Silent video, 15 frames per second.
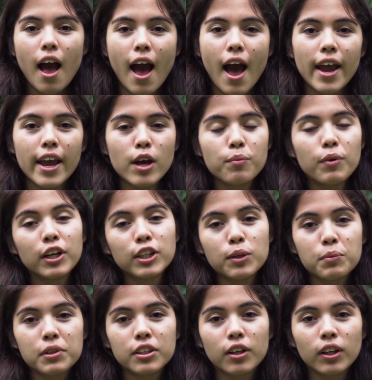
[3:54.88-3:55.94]
I am
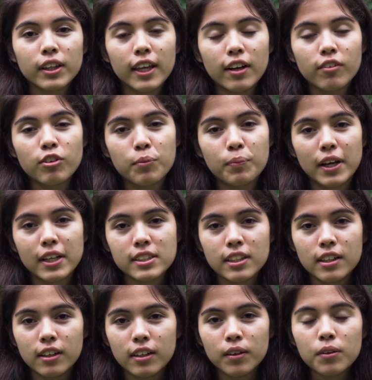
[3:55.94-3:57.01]
Otomi Toltec from
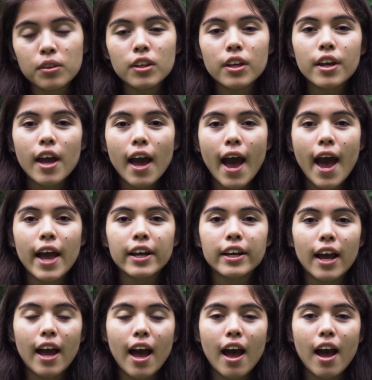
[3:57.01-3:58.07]
Mexico,
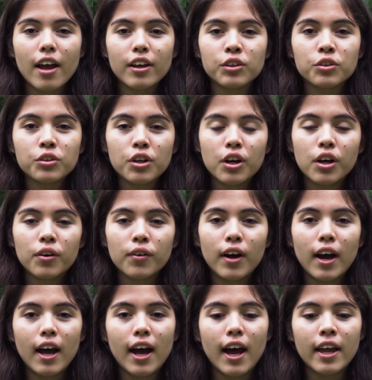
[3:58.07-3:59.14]
and you know
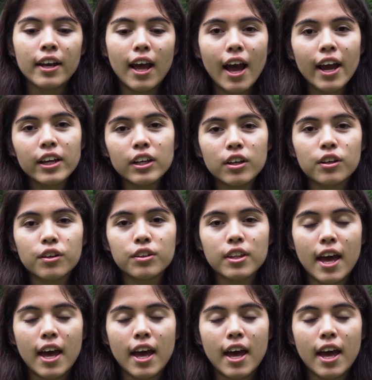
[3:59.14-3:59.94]
and I know